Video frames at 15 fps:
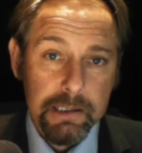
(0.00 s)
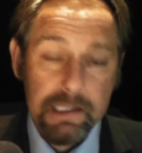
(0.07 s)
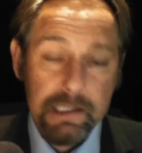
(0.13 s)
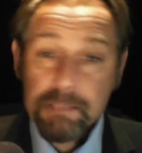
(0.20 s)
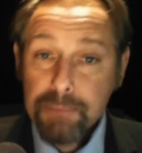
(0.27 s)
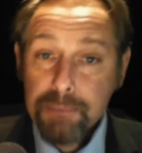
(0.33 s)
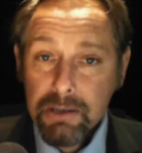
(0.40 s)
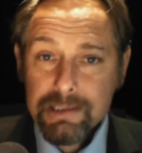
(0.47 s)

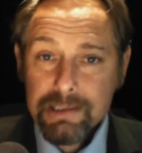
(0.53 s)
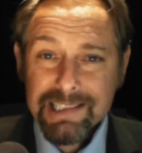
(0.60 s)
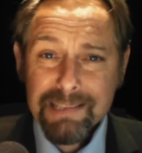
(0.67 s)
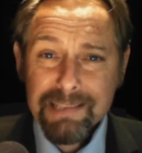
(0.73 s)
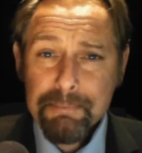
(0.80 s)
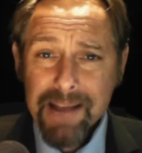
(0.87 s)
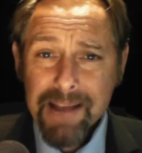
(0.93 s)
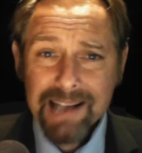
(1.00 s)
These
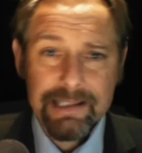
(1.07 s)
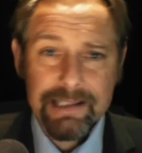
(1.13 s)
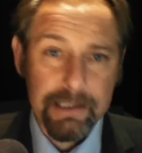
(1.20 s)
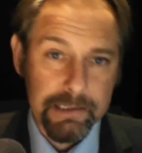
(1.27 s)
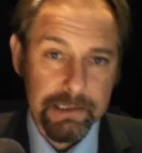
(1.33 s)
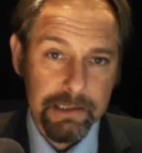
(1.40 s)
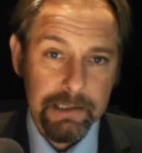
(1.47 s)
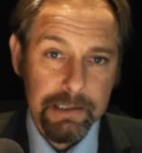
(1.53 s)
policies are
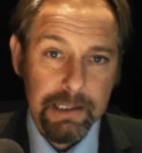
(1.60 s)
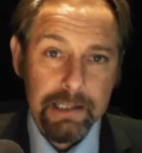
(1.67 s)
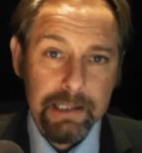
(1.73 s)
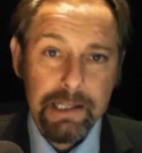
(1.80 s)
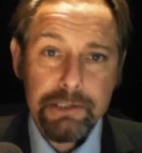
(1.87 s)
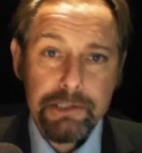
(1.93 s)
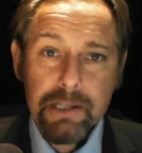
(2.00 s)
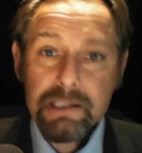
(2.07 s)
madness.
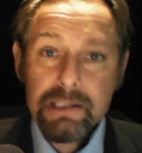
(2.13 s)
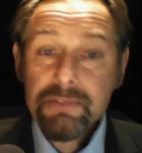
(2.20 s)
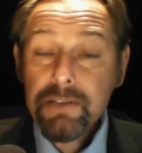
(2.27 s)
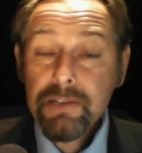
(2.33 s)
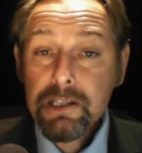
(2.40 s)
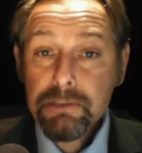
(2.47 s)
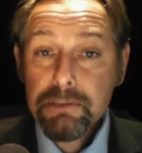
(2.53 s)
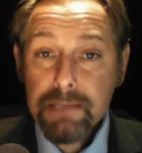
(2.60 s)
They
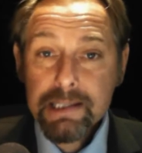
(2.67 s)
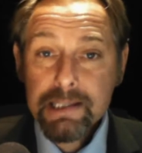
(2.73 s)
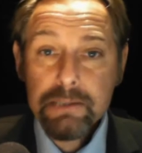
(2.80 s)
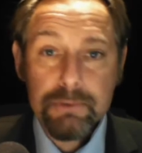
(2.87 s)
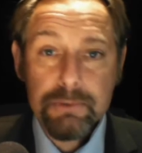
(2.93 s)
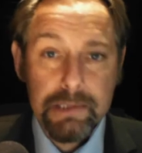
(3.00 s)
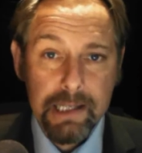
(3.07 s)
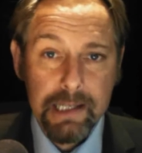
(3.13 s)
transfer
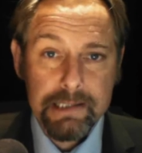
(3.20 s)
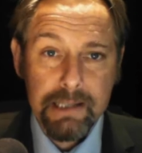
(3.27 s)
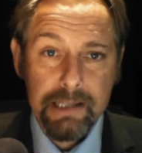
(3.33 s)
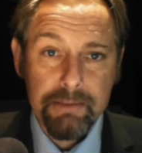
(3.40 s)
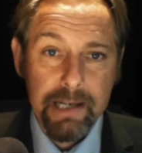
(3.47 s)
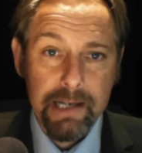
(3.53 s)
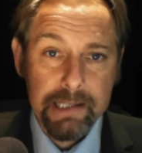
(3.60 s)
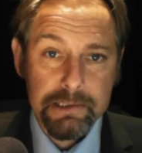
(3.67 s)
critical
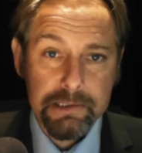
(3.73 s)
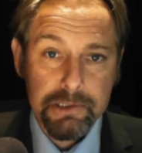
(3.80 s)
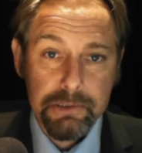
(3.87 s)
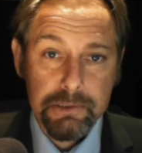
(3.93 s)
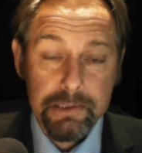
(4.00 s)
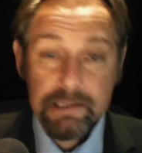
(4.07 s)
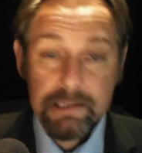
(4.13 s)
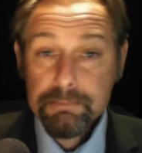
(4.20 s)
secondary
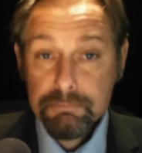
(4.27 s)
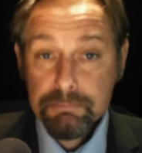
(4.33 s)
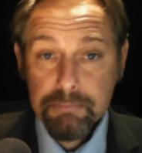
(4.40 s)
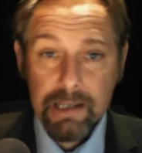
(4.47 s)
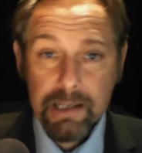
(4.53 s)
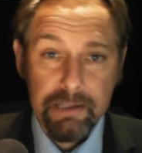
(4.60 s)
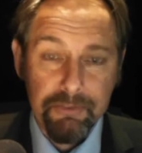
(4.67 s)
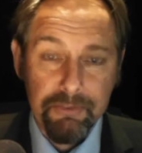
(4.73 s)
industries,
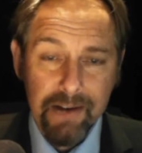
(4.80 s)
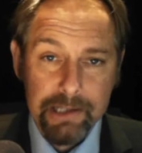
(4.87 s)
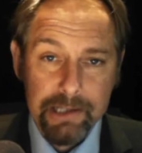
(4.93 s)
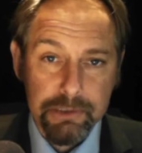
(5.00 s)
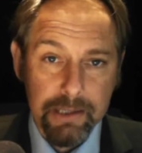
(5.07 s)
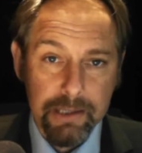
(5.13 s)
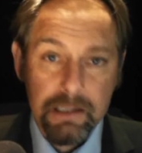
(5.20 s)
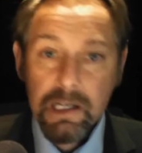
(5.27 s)

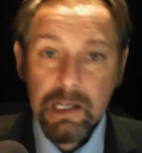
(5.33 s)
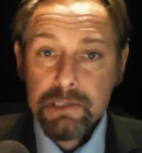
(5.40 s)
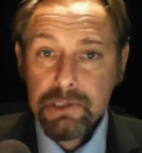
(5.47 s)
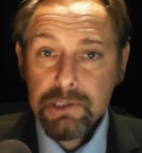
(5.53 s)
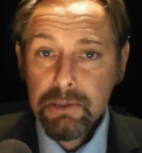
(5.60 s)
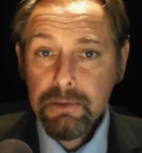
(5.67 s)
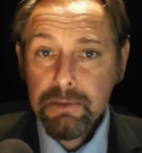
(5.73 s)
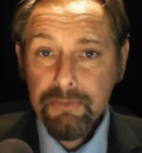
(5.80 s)
manufacturing,
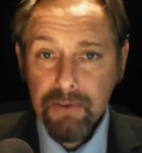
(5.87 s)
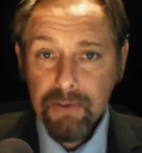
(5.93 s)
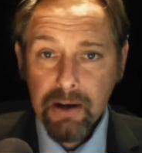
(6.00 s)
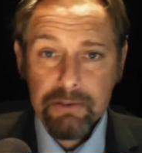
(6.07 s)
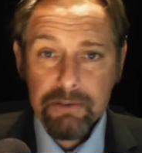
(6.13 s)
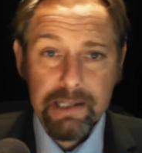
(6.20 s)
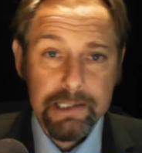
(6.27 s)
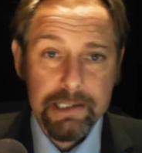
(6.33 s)
to the
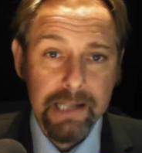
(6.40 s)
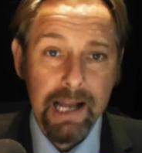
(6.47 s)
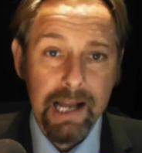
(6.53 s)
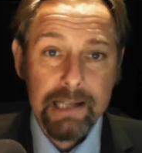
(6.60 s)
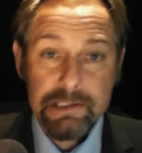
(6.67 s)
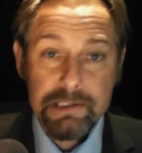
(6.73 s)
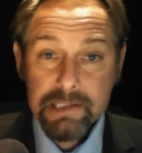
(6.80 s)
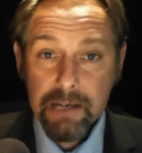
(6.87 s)
Far East
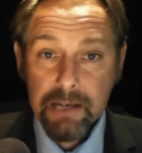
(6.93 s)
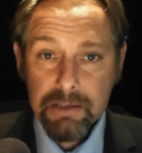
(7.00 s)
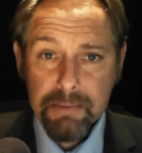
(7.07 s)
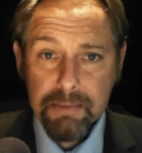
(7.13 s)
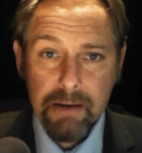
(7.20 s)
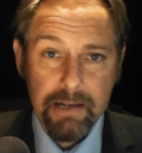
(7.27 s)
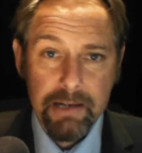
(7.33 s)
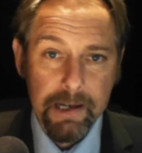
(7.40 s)
and
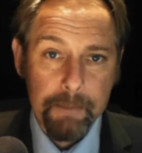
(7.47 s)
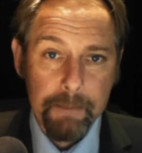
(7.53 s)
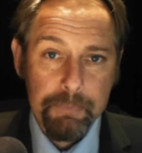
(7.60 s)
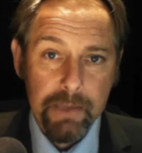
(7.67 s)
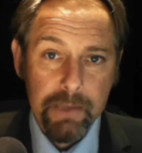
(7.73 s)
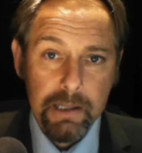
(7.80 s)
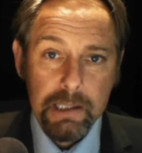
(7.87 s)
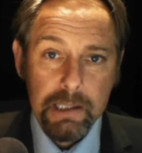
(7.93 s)
South America.
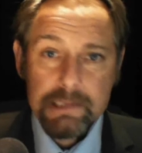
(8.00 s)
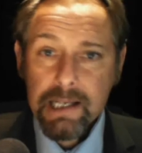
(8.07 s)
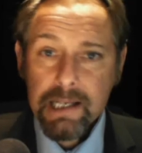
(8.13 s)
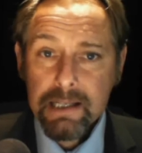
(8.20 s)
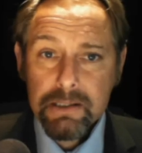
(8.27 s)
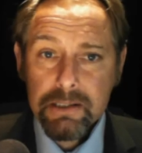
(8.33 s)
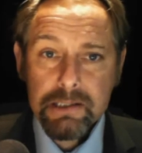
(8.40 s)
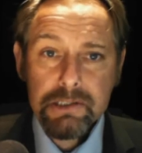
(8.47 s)

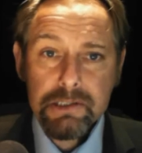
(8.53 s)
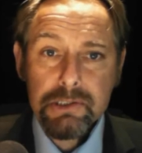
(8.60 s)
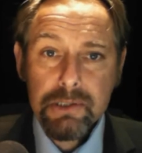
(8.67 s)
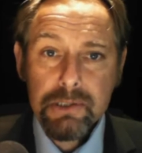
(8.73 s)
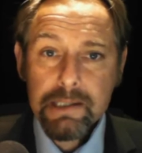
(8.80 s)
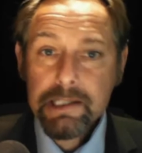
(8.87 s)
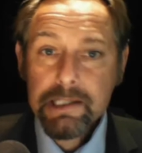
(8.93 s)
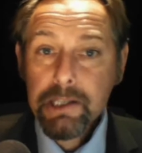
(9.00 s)
Take a look at the
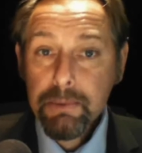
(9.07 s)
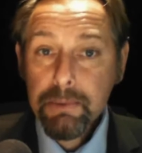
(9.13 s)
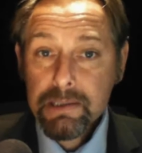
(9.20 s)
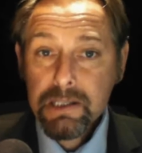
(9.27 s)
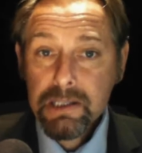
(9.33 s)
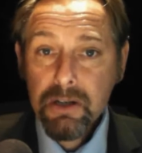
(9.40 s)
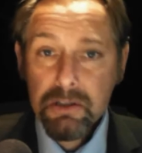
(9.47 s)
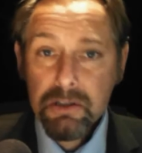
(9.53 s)
struggling
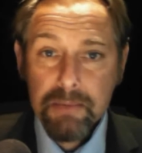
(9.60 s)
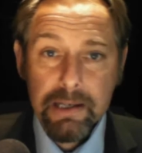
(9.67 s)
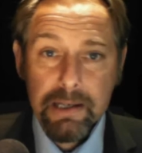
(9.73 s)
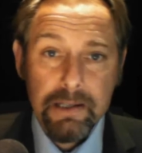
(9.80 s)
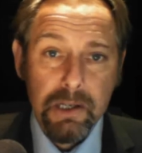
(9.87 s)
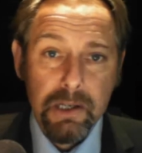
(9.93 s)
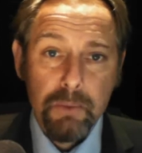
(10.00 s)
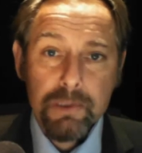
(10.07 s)
US
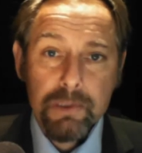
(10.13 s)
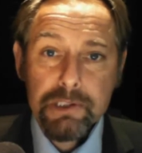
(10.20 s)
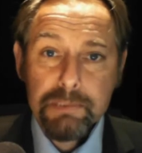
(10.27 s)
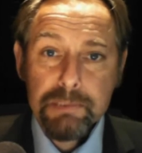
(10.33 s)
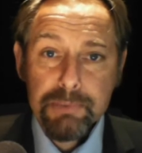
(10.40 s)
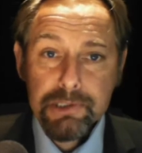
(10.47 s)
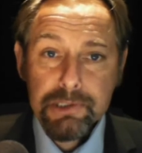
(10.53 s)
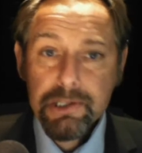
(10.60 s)
economy, which
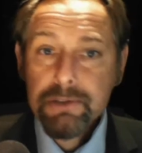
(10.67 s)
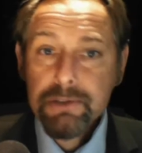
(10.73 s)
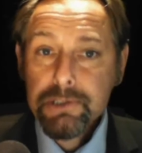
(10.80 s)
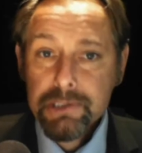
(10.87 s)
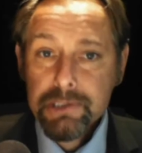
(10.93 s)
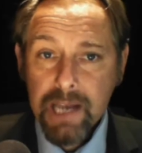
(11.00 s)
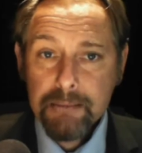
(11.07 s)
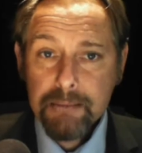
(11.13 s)
has
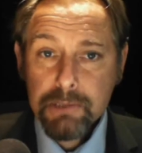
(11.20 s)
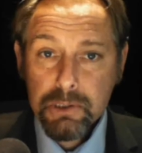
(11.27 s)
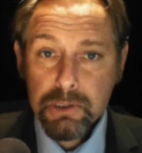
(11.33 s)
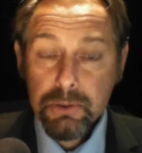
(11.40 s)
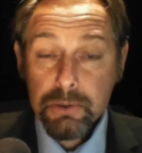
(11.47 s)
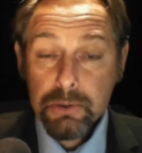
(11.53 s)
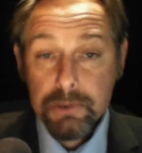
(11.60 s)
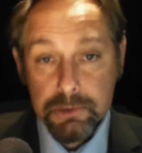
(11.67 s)
pursued the same
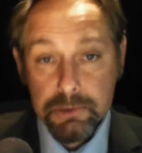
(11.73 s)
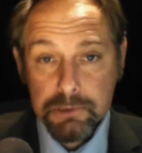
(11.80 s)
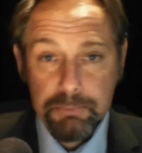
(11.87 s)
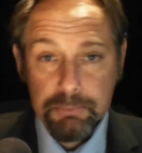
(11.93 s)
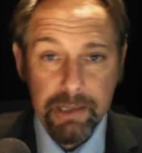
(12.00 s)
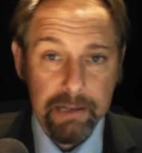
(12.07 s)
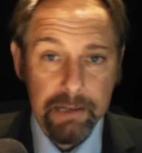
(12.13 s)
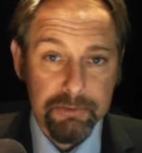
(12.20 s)
course,
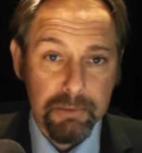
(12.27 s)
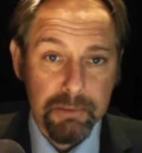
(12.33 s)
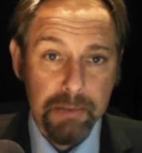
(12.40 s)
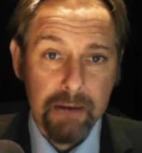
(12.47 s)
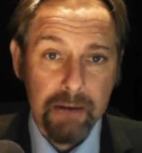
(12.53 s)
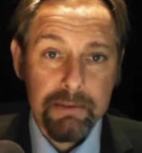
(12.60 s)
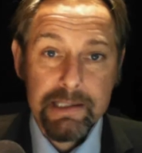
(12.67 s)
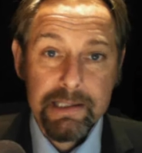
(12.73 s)
albeit for
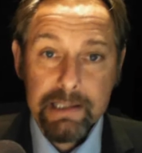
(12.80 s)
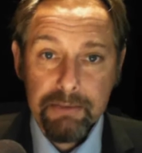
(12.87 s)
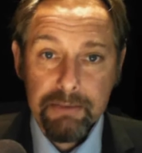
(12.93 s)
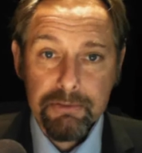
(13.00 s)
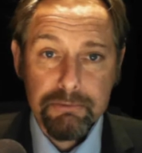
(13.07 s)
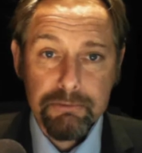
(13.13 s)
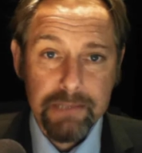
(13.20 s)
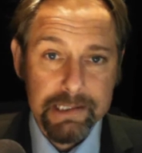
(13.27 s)
apparently
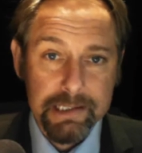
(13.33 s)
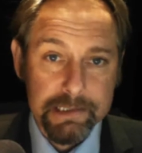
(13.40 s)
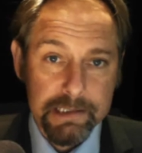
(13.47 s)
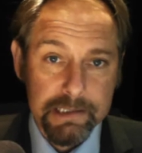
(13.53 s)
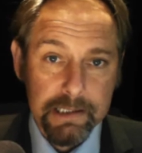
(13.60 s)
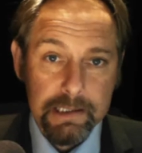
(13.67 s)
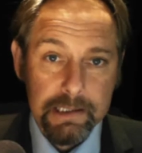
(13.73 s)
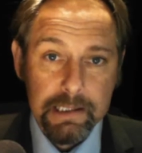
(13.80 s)
different
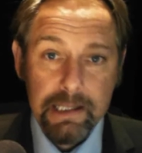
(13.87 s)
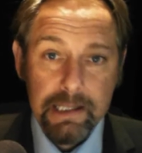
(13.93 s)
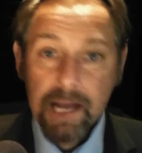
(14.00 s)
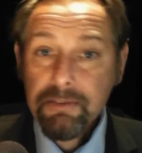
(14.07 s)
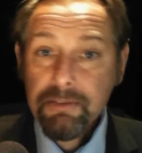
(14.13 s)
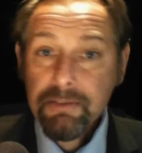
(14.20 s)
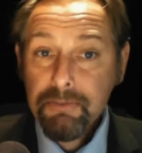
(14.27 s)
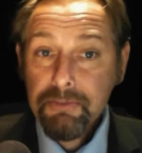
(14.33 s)
reasons.
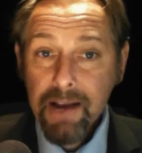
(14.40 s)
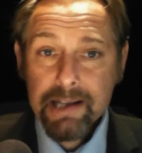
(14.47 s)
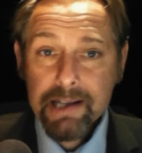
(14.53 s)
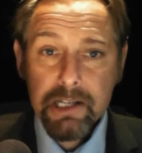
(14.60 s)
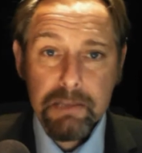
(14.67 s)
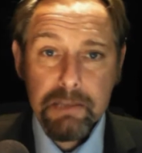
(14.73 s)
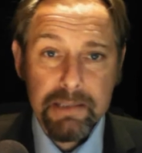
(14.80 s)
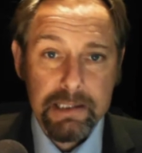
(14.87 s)
They have a
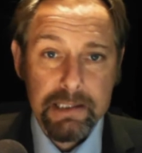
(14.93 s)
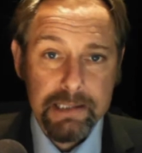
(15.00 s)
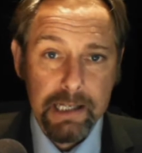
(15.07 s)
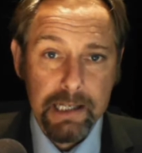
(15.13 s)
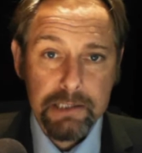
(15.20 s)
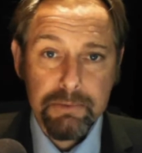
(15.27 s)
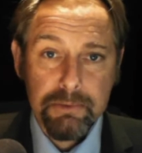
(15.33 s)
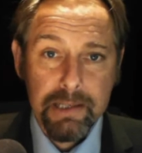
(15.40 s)
vacuum in the
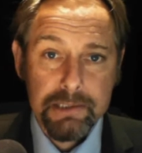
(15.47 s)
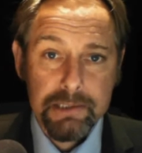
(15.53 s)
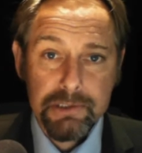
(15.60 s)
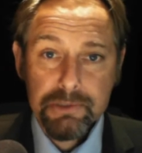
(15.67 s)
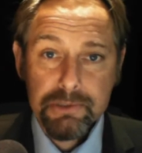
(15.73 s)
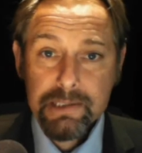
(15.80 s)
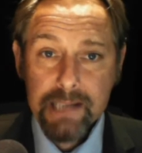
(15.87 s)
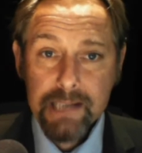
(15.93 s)
secondary
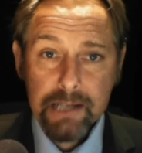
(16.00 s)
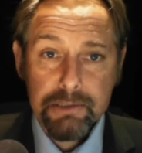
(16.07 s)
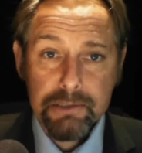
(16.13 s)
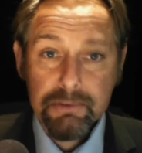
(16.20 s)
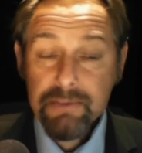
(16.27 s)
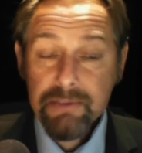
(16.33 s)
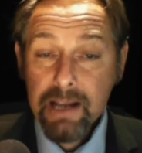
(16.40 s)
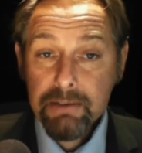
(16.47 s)
industry sector
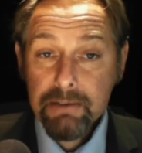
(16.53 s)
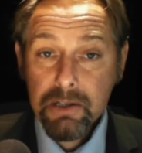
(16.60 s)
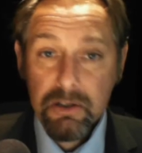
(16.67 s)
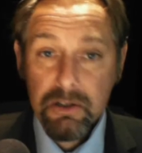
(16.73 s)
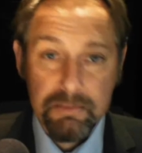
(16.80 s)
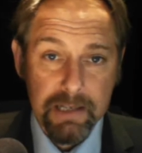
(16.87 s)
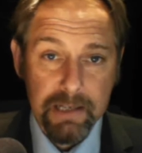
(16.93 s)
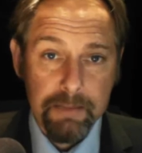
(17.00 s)
of their
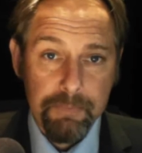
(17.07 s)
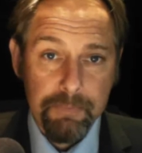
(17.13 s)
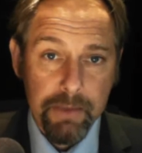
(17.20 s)
economy.